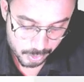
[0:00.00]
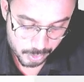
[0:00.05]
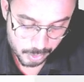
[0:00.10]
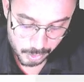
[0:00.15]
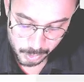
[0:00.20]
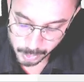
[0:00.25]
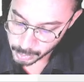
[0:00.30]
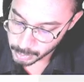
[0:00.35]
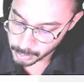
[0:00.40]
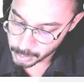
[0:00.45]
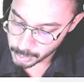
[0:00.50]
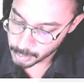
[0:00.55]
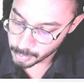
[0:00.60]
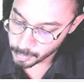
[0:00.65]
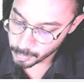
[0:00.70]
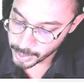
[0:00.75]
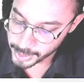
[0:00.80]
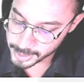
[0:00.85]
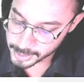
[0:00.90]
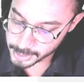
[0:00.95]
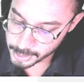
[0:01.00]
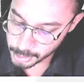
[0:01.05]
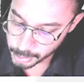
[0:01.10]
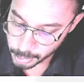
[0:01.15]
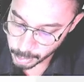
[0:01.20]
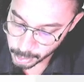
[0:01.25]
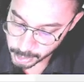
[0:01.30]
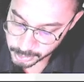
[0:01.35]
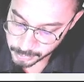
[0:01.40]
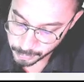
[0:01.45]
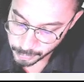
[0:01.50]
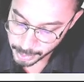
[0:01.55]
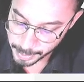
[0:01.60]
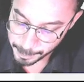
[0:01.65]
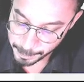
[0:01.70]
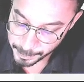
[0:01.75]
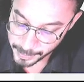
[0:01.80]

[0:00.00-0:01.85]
So what is the cause for